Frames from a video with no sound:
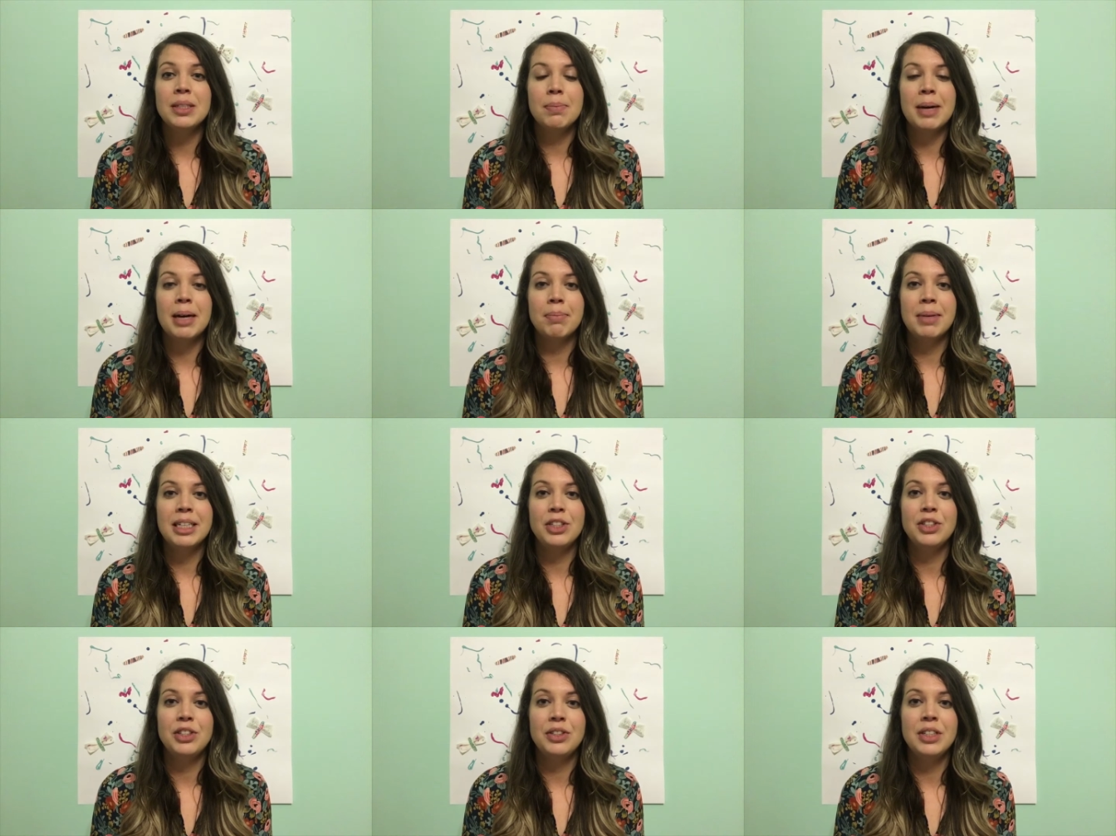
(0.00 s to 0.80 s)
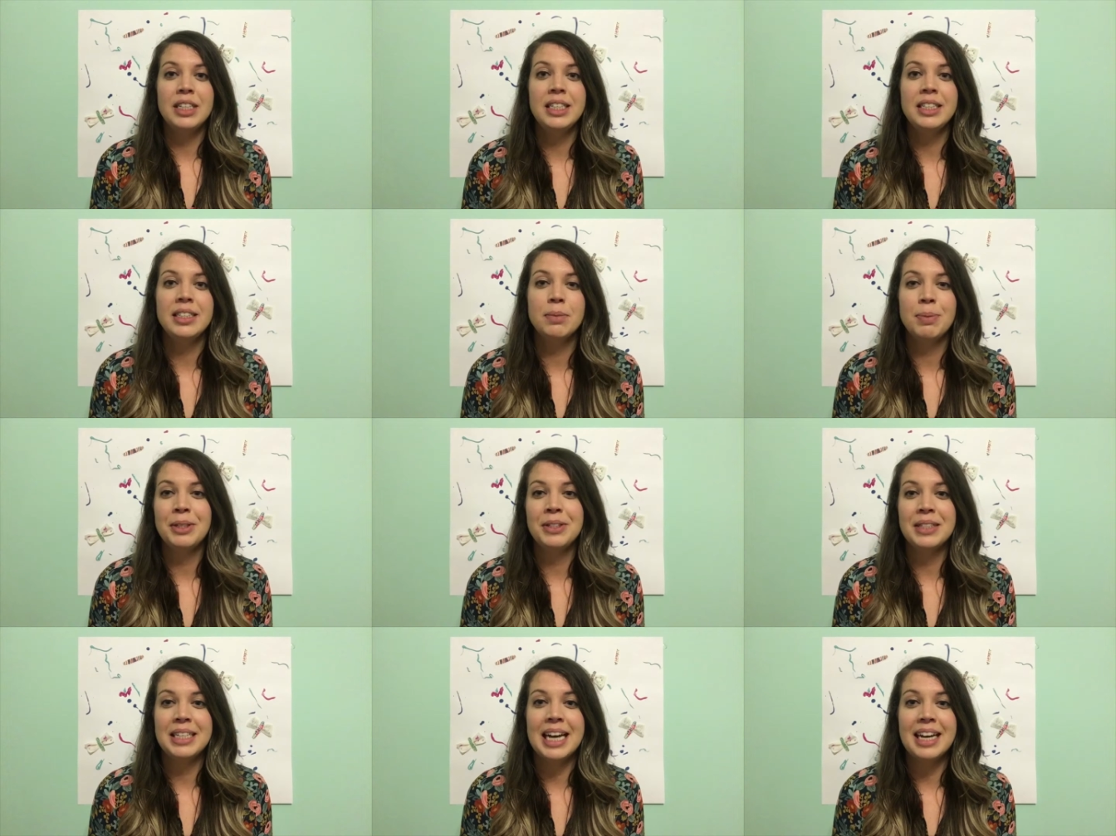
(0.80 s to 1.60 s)
about my students'
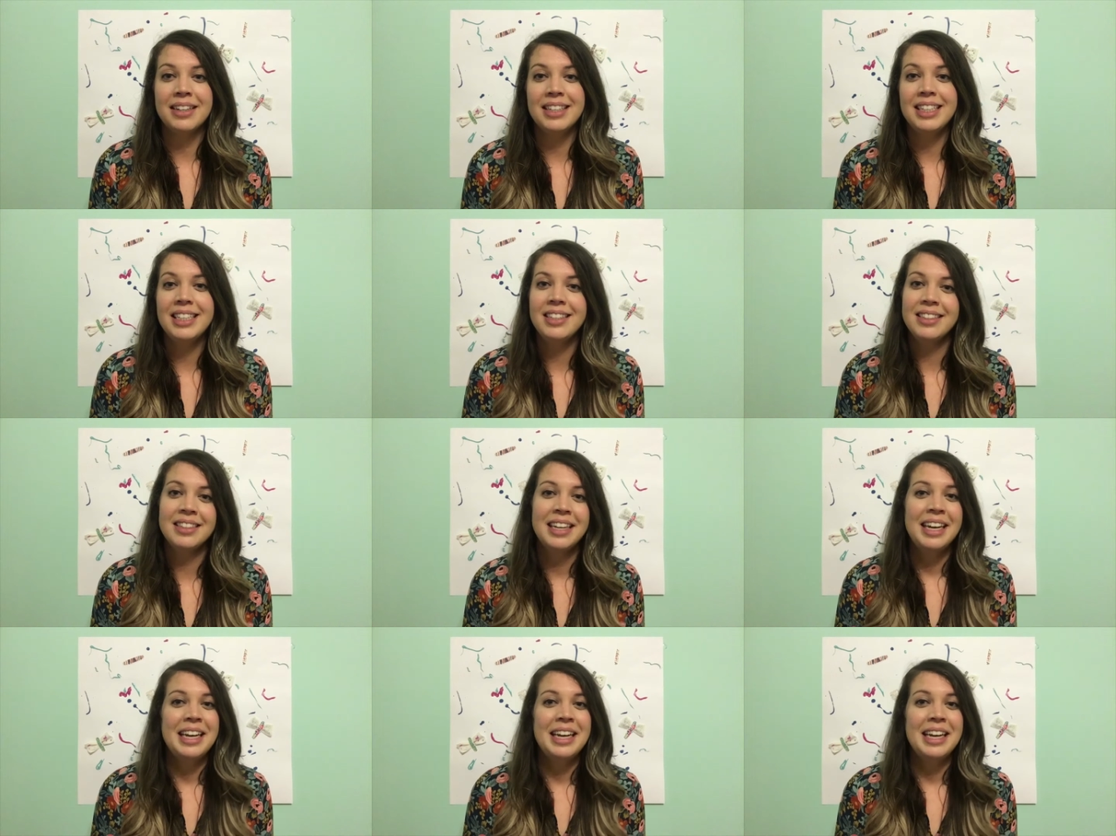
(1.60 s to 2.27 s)
personalities